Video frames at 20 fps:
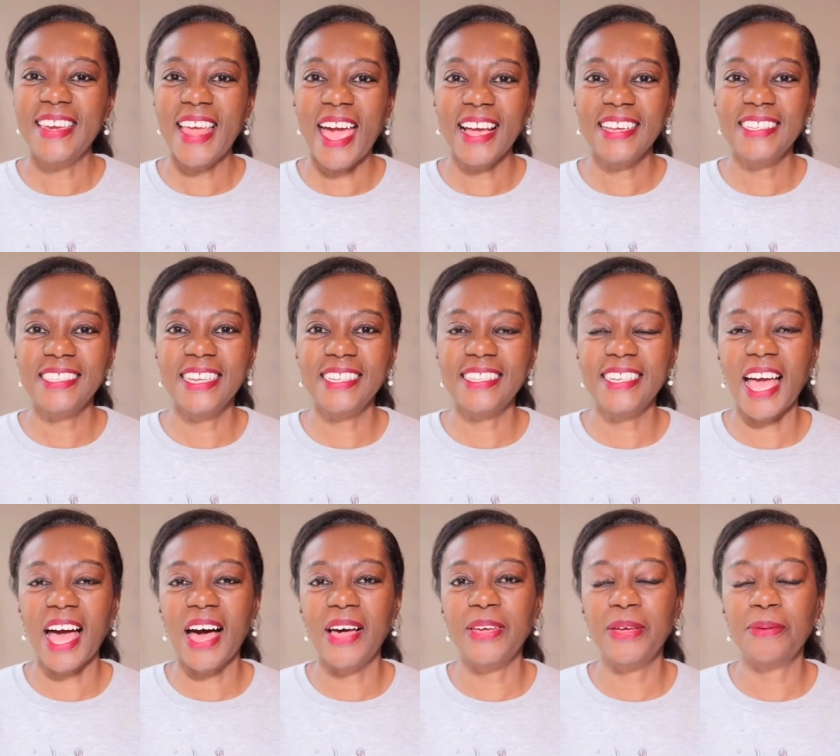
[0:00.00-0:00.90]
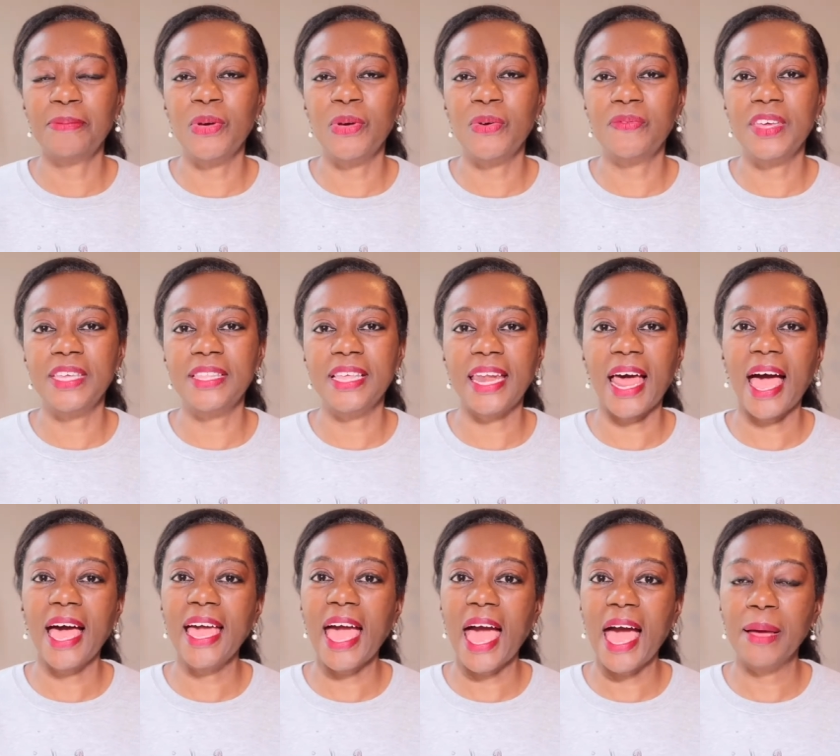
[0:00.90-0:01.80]
next Italian movie that
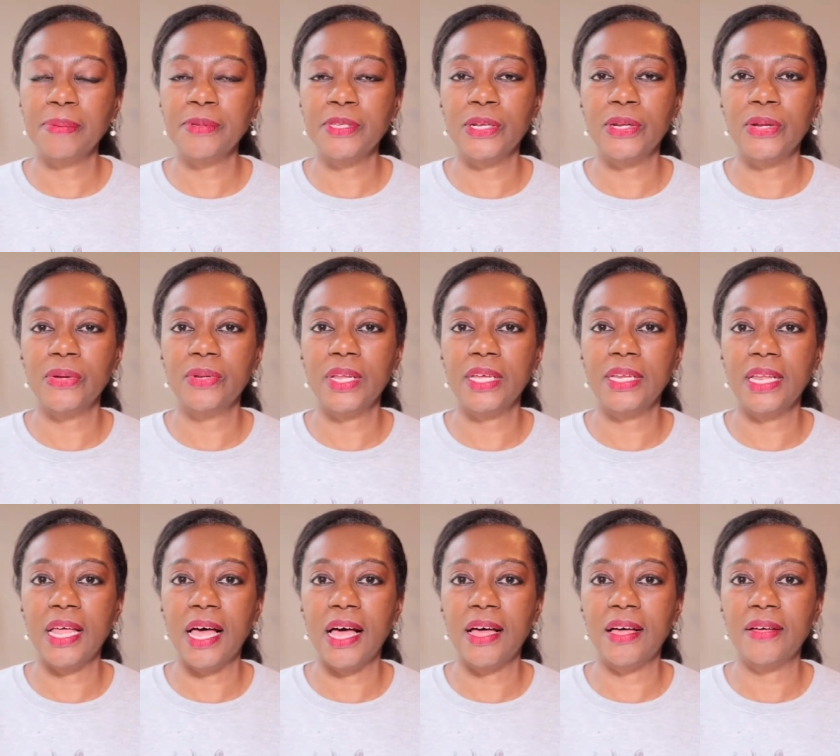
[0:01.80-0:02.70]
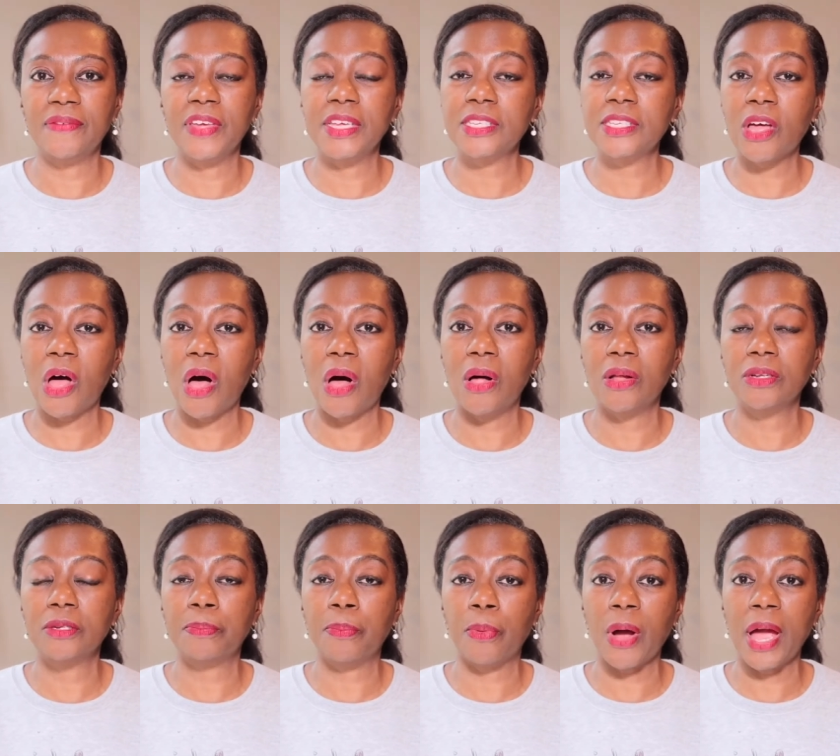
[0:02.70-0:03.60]
I absolutely love is
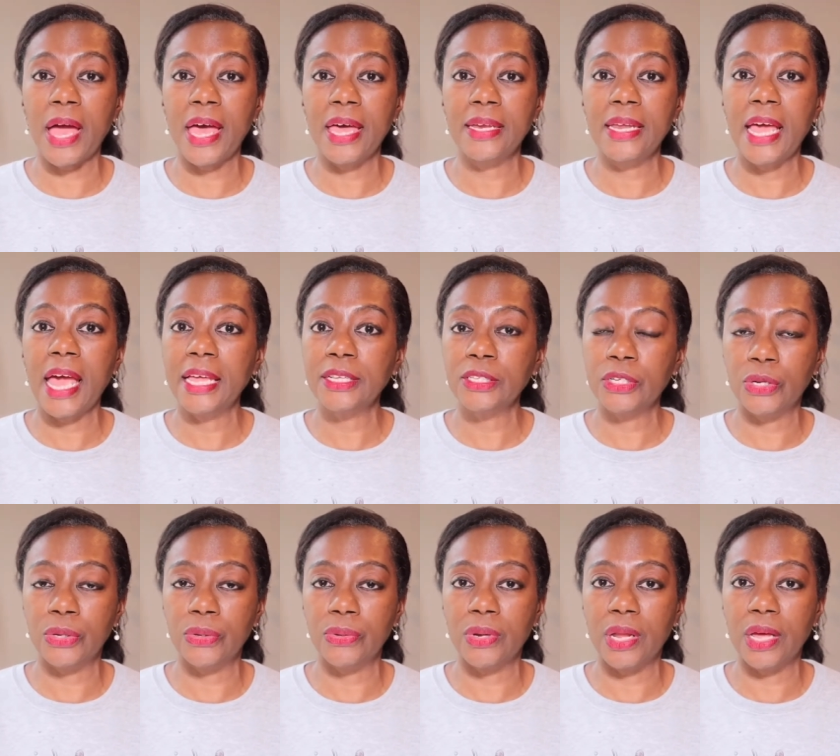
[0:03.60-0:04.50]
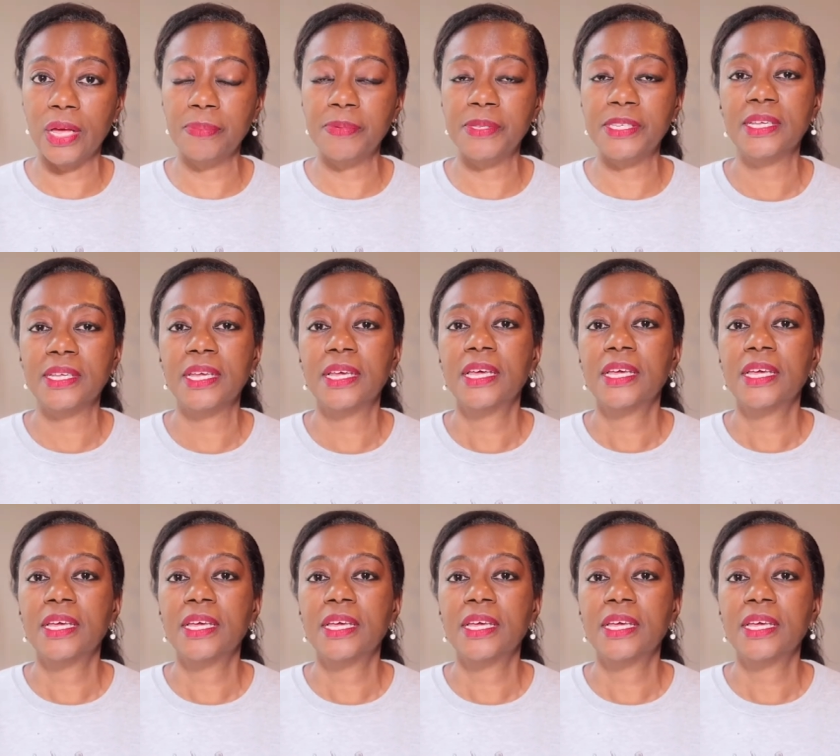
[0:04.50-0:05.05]
called Bread and Tulips